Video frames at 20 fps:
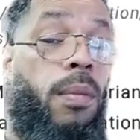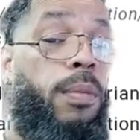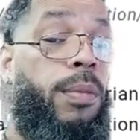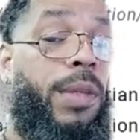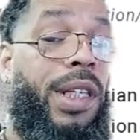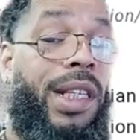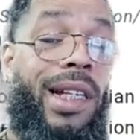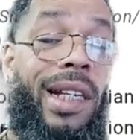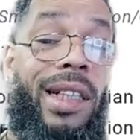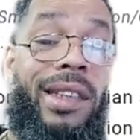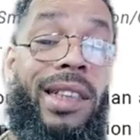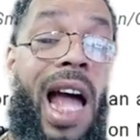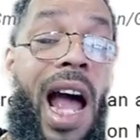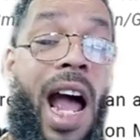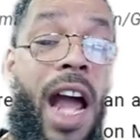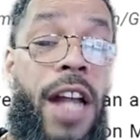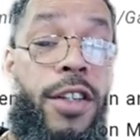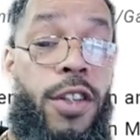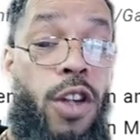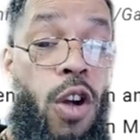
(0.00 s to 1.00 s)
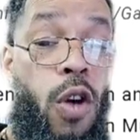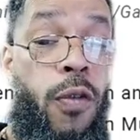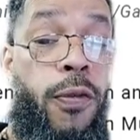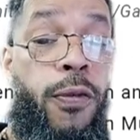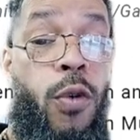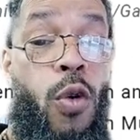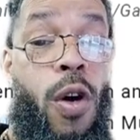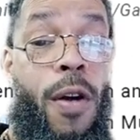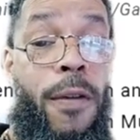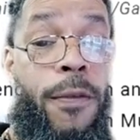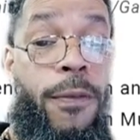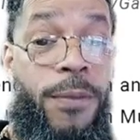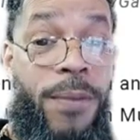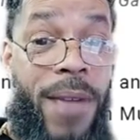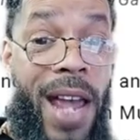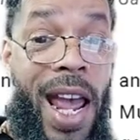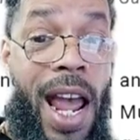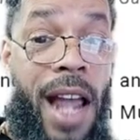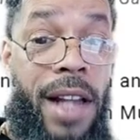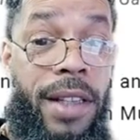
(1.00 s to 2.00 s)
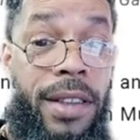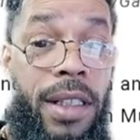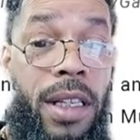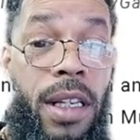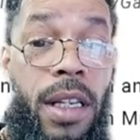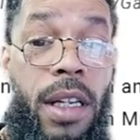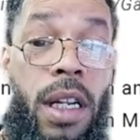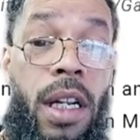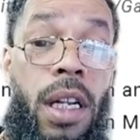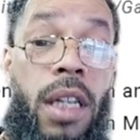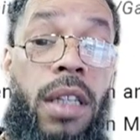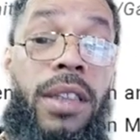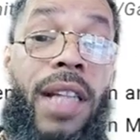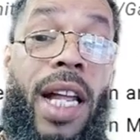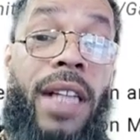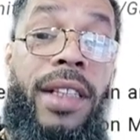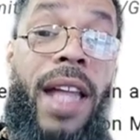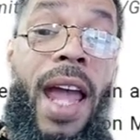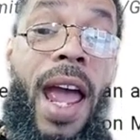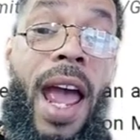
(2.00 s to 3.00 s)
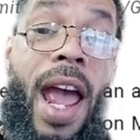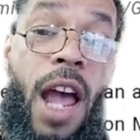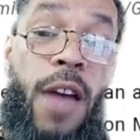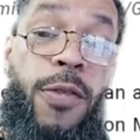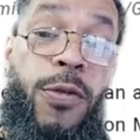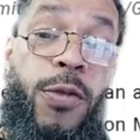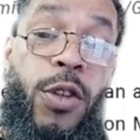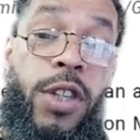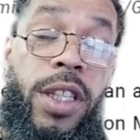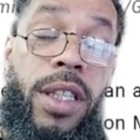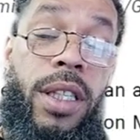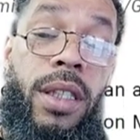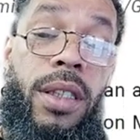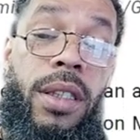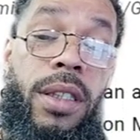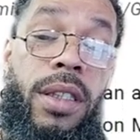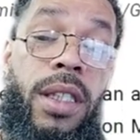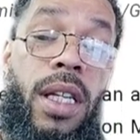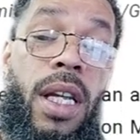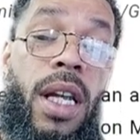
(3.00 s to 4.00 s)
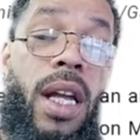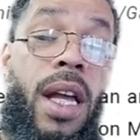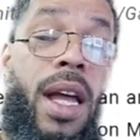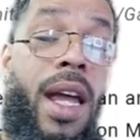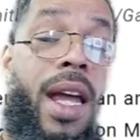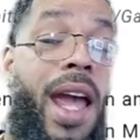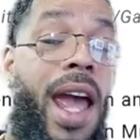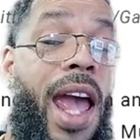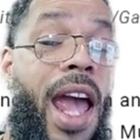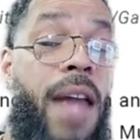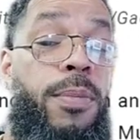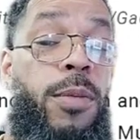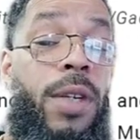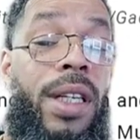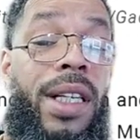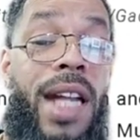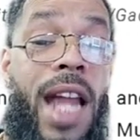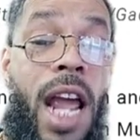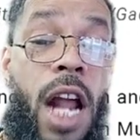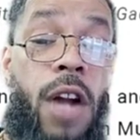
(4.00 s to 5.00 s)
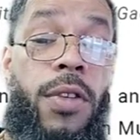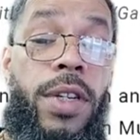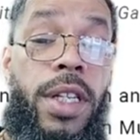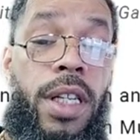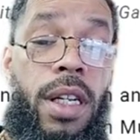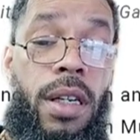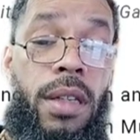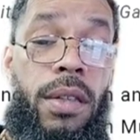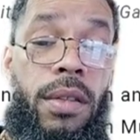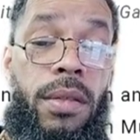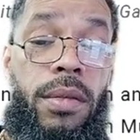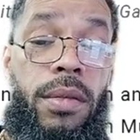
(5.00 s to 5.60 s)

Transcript: because I know for a fact that the Africans had malaria,